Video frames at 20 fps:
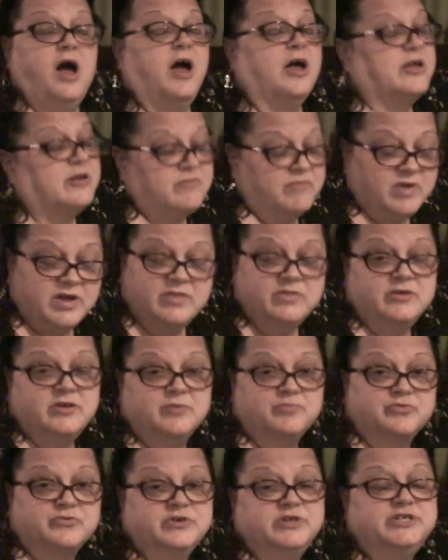I greatly
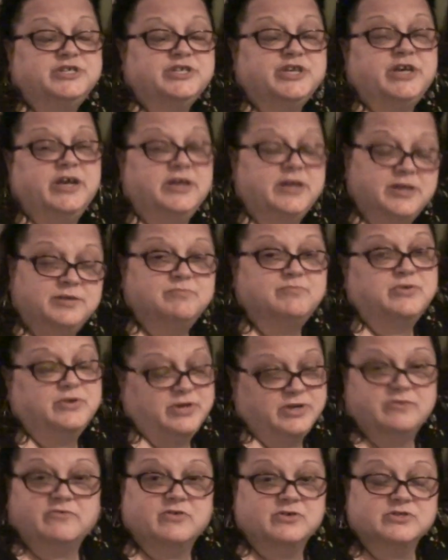appreciate him
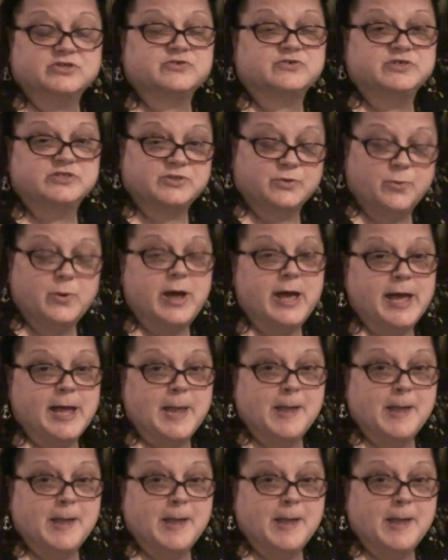putting groceries away.